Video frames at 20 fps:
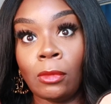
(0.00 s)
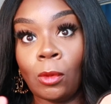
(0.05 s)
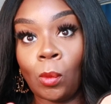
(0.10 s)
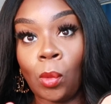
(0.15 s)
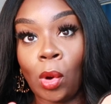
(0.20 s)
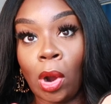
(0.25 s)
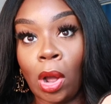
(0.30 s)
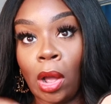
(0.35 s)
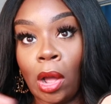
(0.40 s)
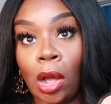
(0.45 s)

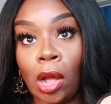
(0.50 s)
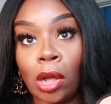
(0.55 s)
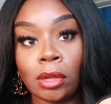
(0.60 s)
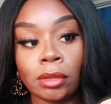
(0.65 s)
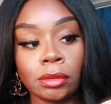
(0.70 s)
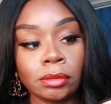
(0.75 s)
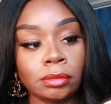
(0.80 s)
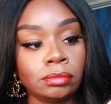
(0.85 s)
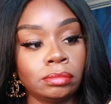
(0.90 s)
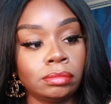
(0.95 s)

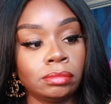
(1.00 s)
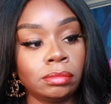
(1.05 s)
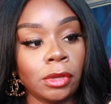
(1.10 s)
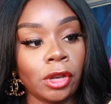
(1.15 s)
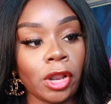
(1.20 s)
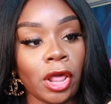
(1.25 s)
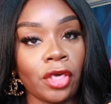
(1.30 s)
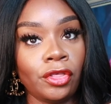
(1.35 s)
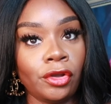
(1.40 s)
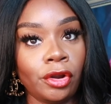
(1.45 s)
raw
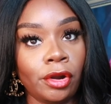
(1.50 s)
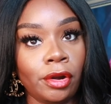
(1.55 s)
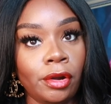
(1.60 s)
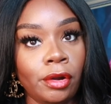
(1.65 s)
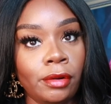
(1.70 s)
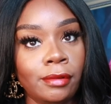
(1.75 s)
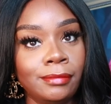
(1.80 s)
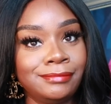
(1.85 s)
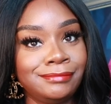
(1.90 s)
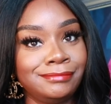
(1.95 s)

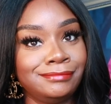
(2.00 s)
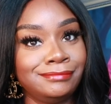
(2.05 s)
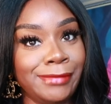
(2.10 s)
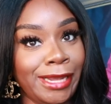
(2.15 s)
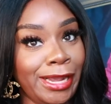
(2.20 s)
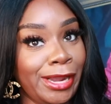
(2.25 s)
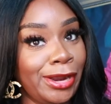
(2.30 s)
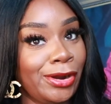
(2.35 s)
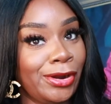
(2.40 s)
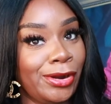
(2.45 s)
leather
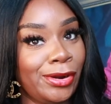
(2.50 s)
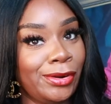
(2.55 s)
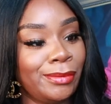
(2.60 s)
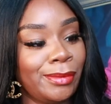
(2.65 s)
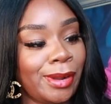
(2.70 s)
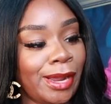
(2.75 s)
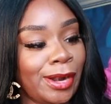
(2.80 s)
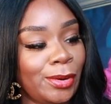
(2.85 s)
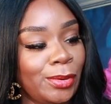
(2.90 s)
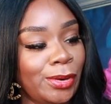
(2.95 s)
here.
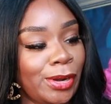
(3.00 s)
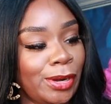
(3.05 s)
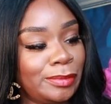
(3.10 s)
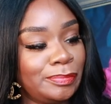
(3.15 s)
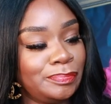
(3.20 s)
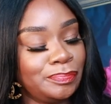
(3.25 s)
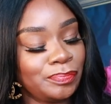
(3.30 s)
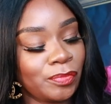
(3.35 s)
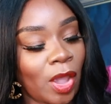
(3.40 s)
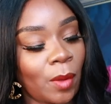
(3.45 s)
I don't
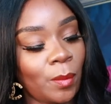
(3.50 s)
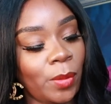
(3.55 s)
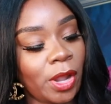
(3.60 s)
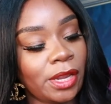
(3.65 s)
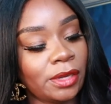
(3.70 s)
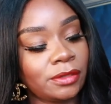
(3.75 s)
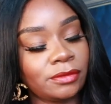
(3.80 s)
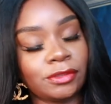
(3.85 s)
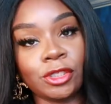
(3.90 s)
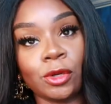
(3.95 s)
know.
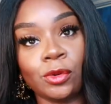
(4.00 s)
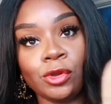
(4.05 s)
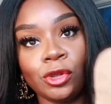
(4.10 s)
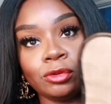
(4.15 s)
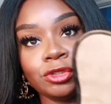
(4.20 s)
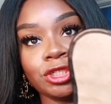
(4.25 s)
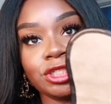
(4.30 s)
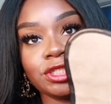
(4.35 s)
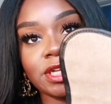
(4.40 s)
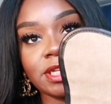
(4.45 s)
But so
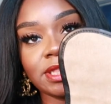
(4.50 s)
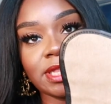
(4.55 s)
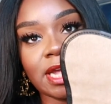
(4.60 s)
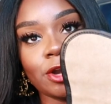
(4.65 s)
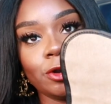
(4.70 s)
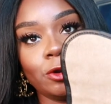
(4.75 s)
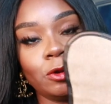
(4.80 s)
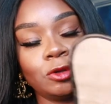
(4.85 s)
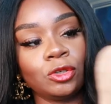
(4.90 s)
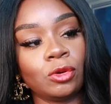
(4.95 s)
you'll just get
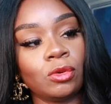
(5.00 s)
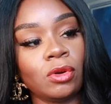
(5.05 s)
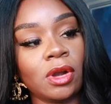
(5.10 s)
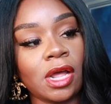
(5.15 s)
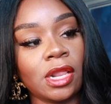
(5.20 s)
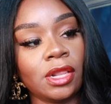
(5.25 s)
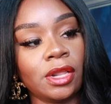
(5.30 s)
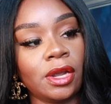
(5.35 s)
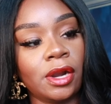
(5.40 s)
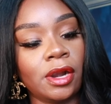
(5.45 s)
that neutral
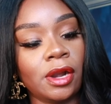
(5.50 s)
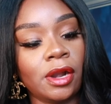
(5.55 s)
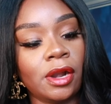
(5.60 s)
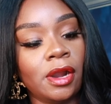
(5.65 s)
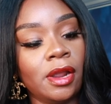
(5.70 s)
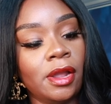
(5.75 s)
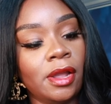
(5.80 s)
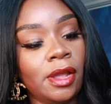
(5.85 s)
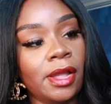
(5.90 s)
color.